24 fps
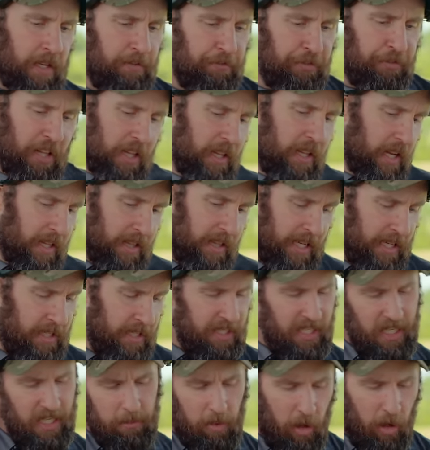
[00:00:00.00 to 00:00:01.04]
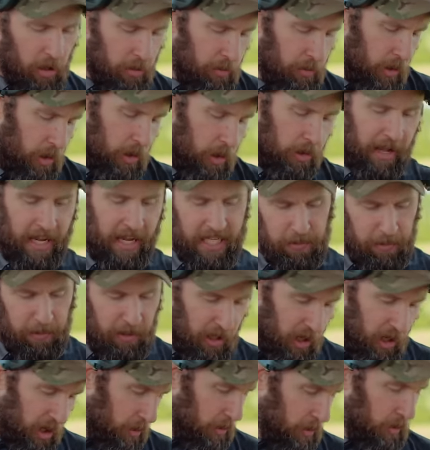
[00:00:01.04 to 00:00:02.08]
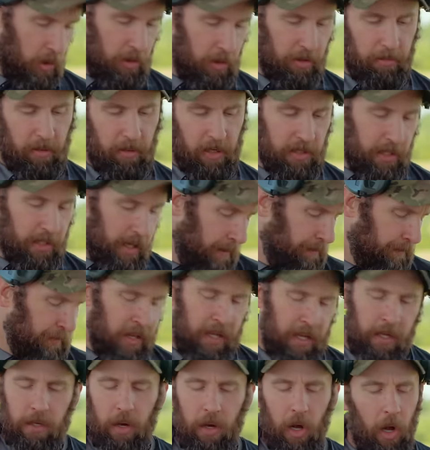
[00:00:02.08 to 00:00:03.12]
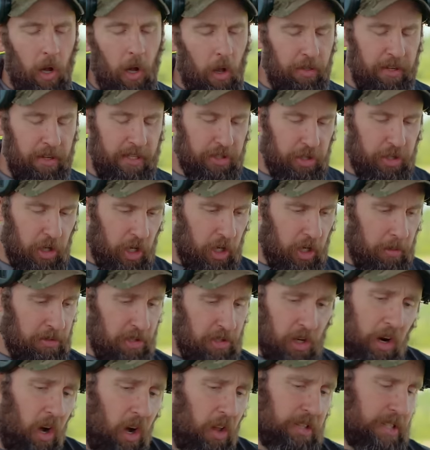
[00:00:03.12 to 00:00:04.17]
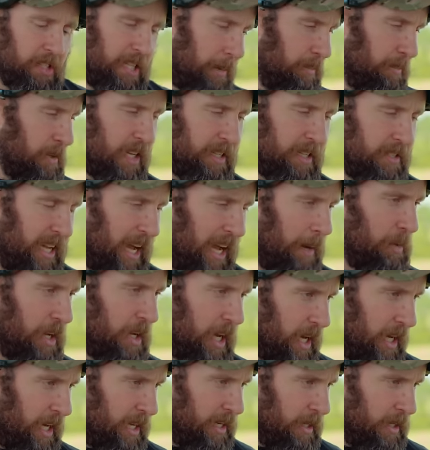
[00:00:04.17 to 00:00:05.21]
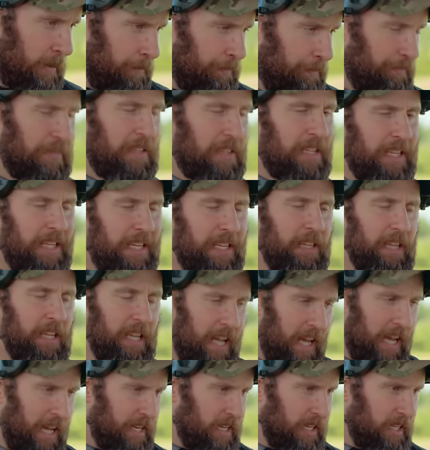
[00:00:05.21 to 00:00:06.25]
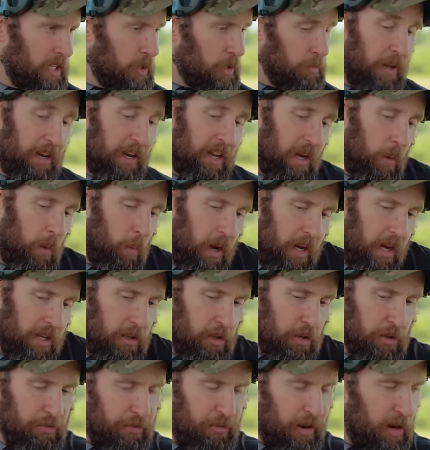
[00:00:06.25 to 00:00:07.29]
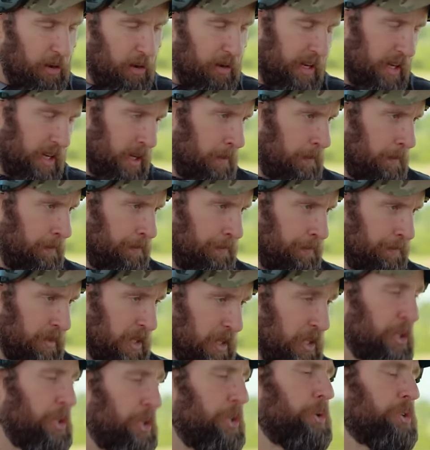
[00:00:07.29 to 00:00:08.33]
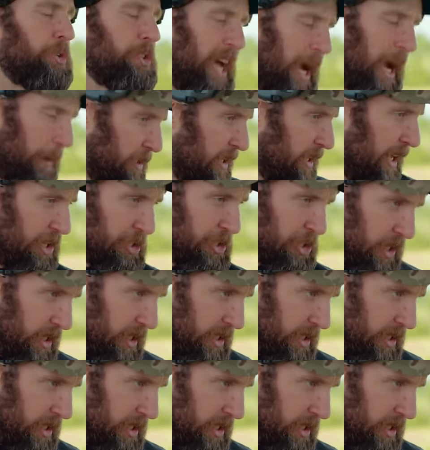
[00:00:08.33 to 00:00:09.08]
filling the DMR role, the SPR role, the, the all these terms are all the same damn gun in the end, depending on what your varied use application